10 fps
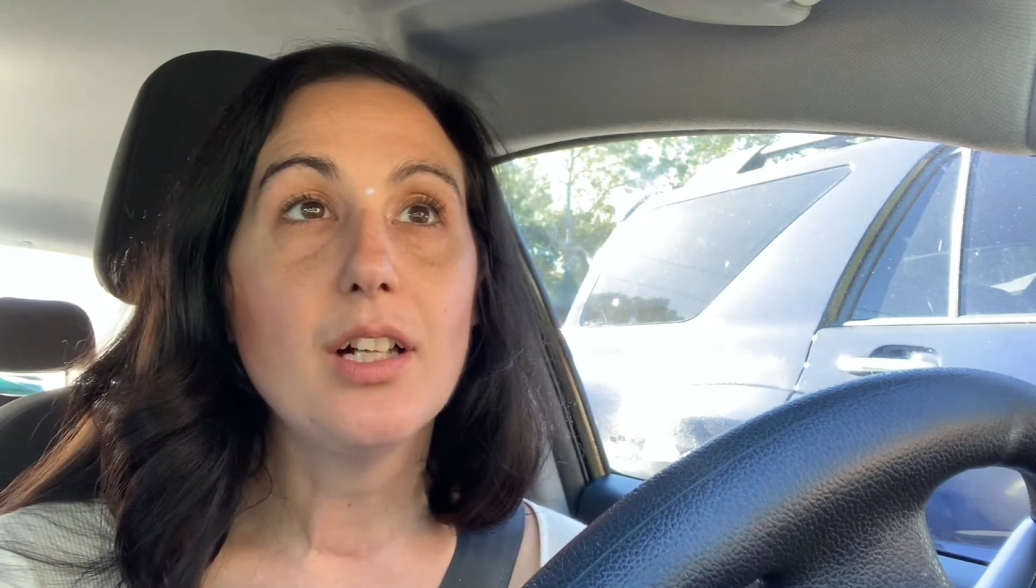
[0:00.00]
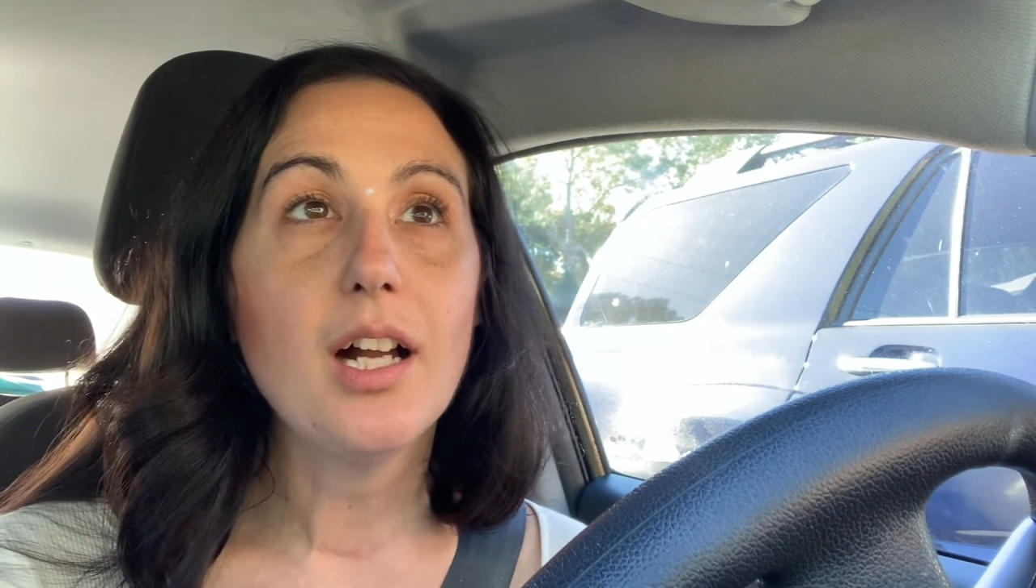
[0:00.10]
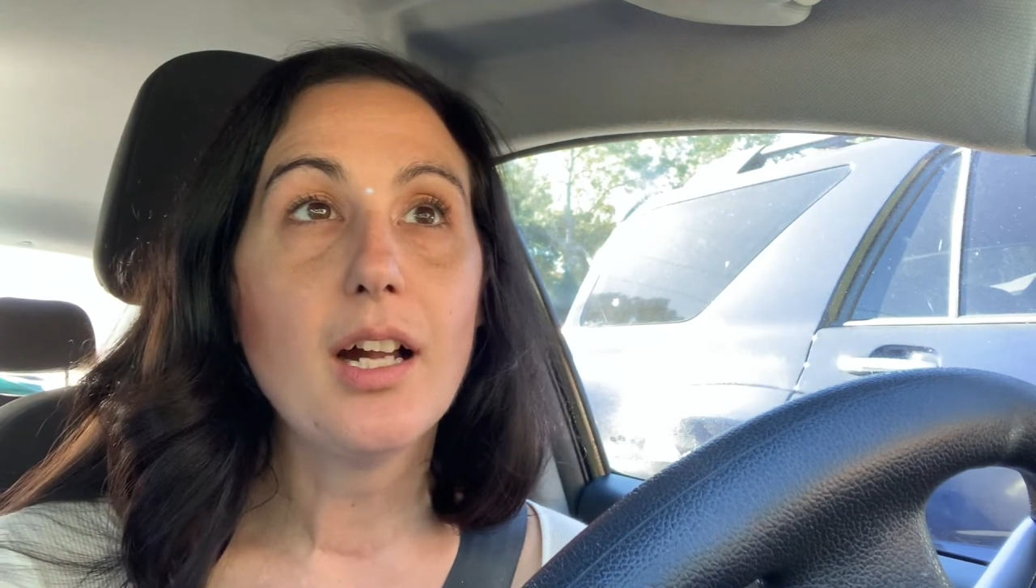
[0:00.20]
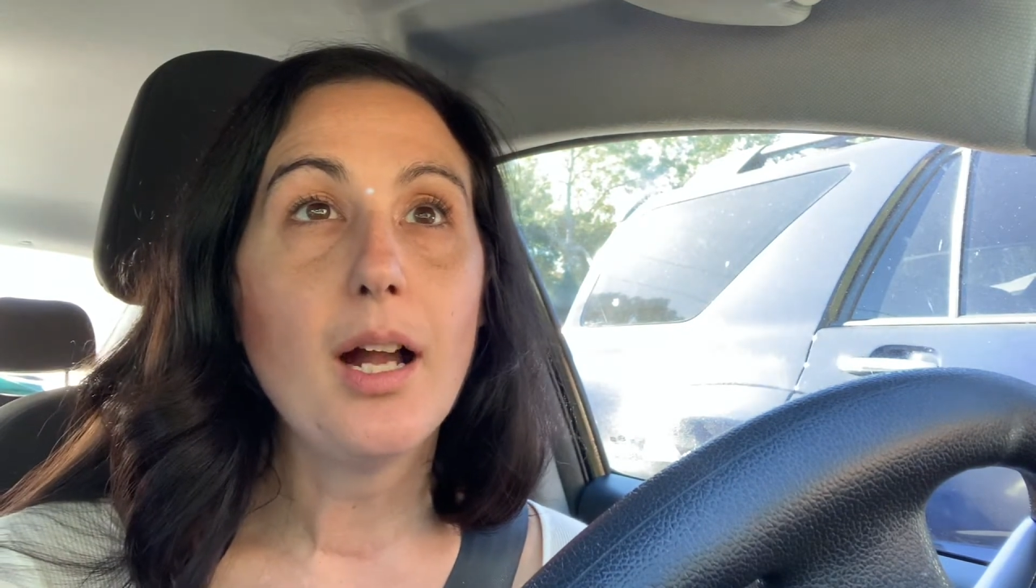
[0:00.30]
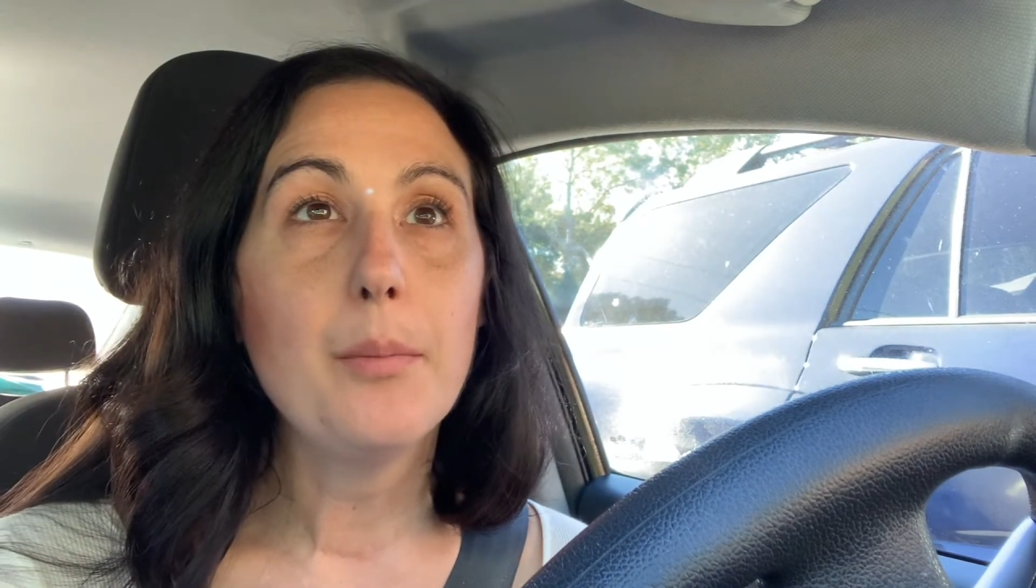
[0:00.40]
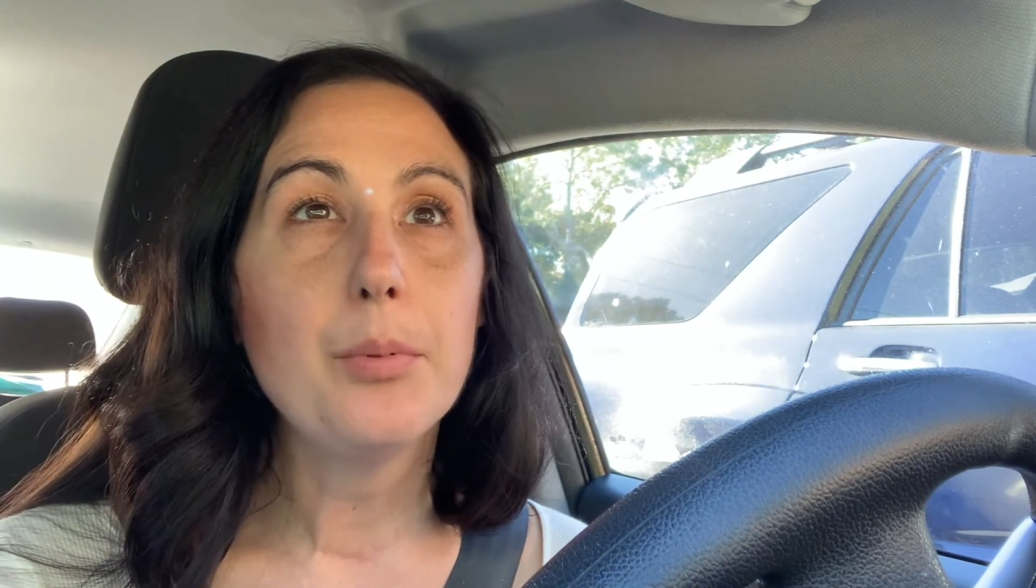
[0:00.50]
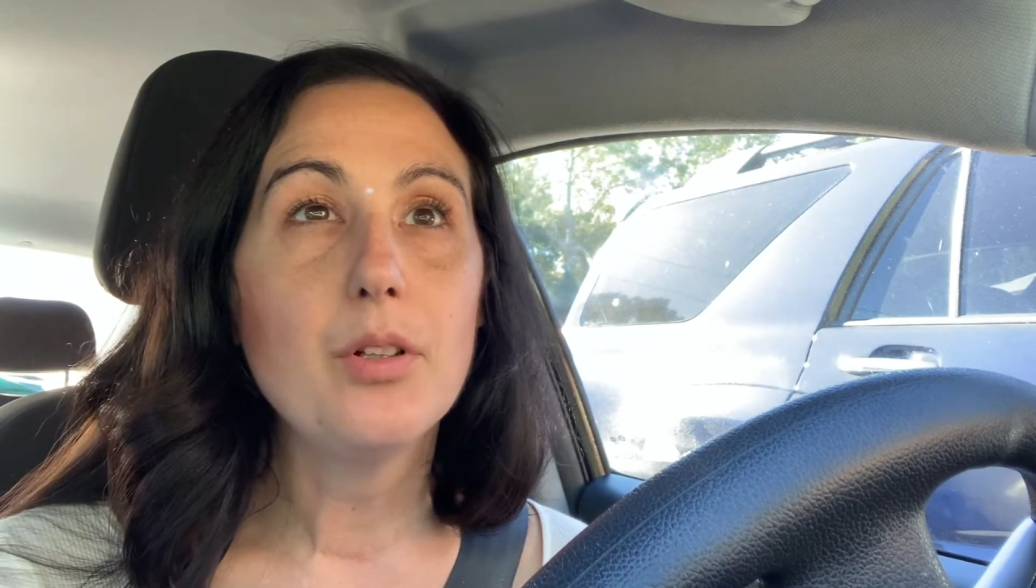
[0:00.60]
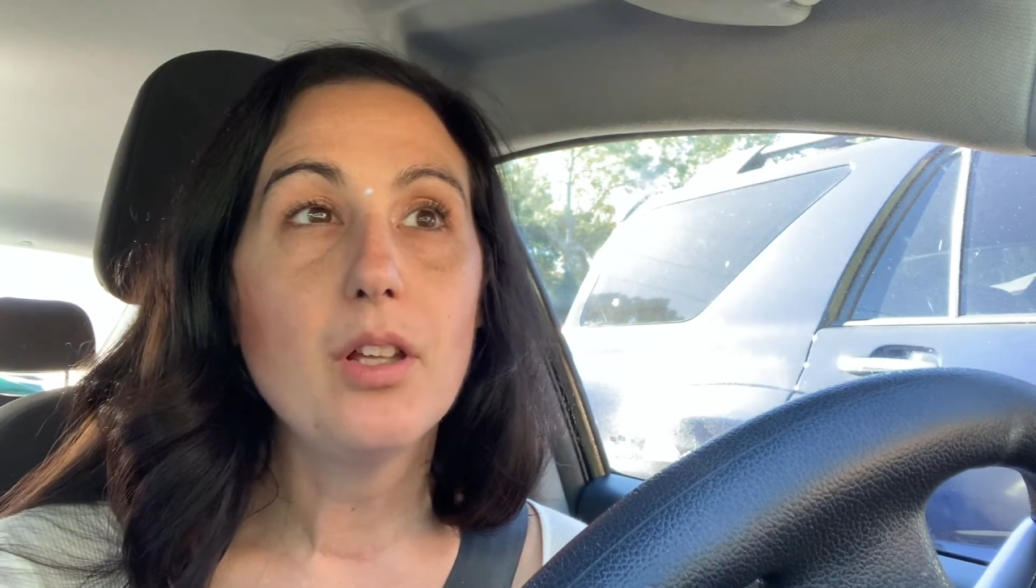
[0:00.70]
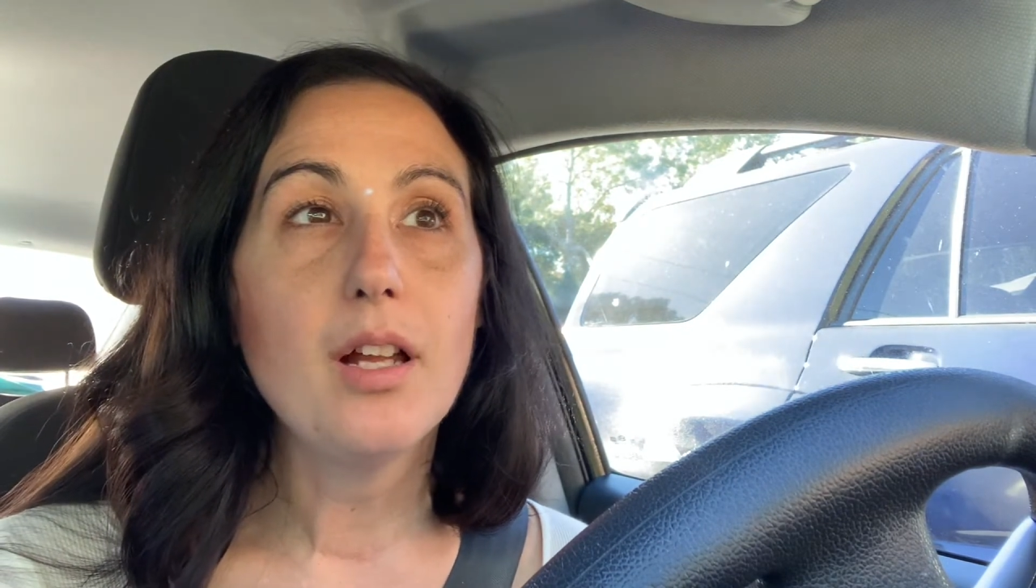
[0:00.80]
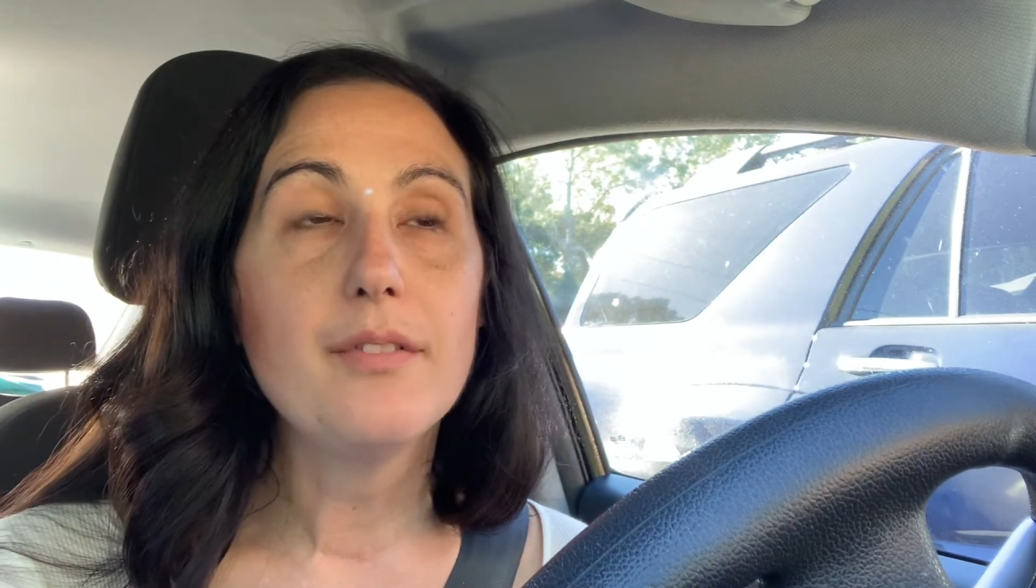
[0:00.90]
a
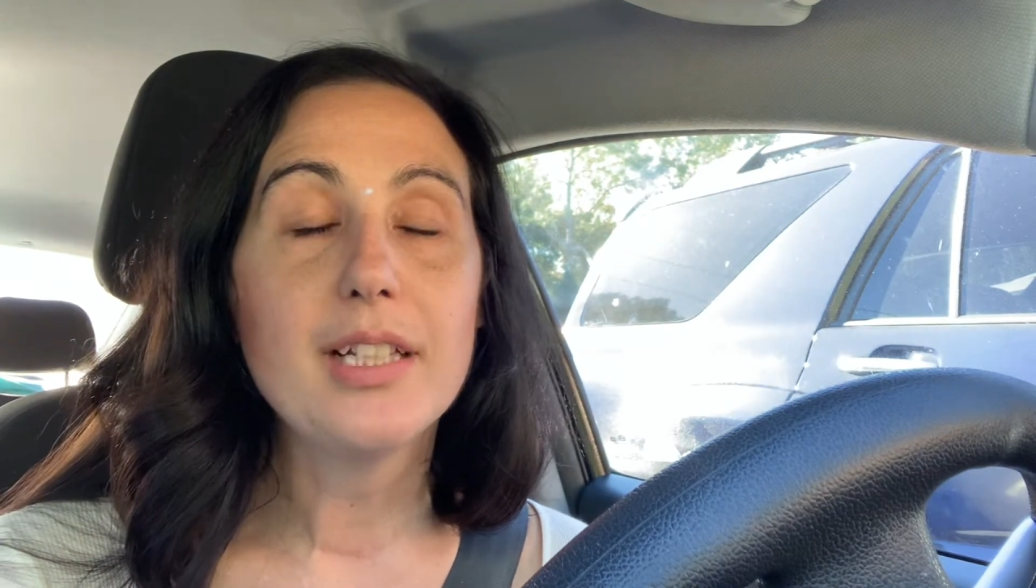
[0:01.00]
couple of